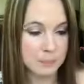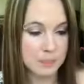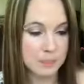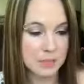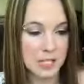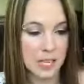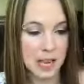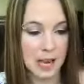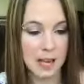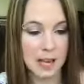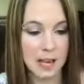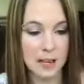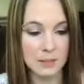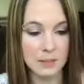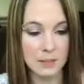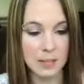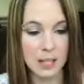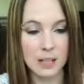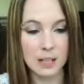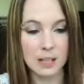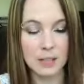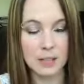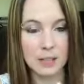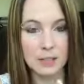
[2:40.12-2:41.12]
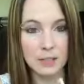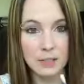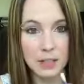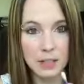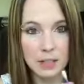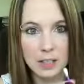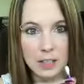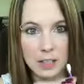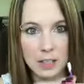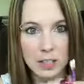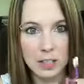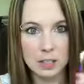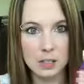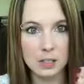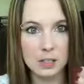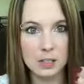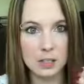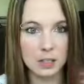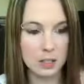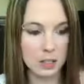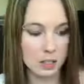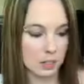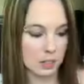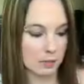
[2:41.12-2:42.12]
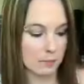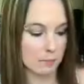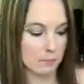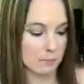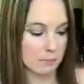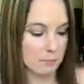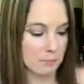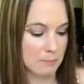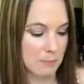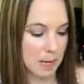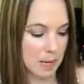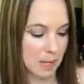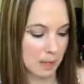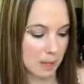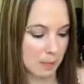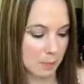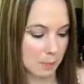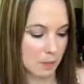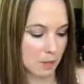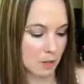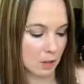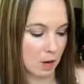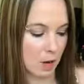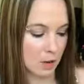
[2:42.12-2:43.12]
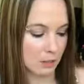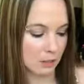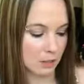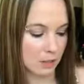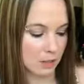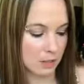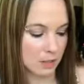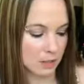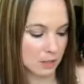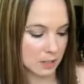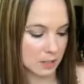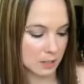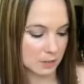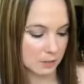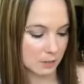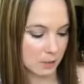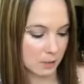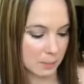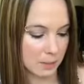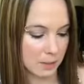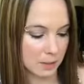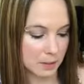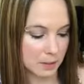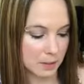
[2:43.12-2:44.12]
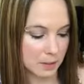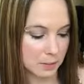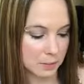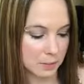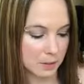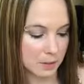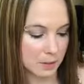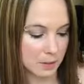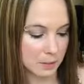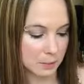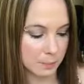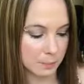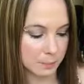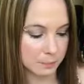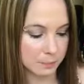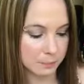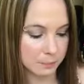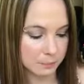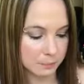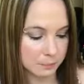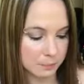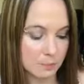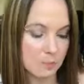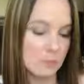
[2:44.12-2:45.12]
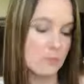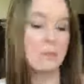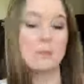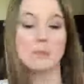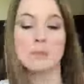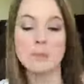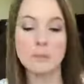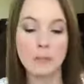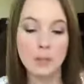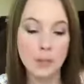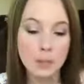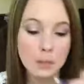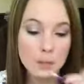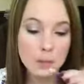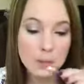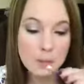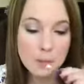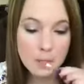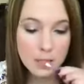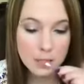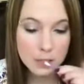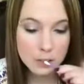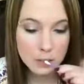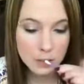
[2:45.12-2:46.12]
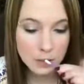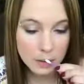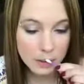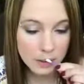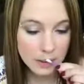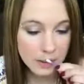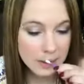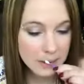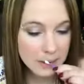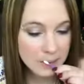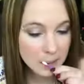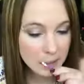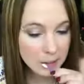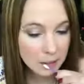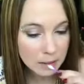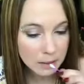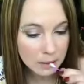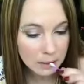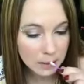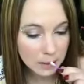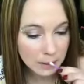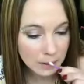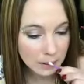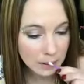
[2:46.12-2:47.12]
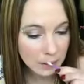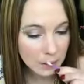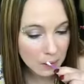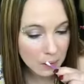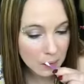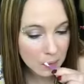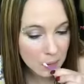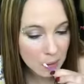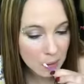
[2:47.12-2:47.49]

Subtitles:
See, I have like foundation and makeup and coffee and stuff on my lips, so you want to make sure they're nice and clean.